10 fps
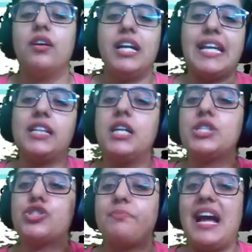
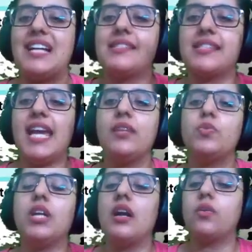English, maths,
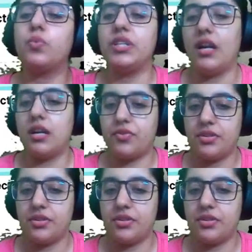NVR, VR.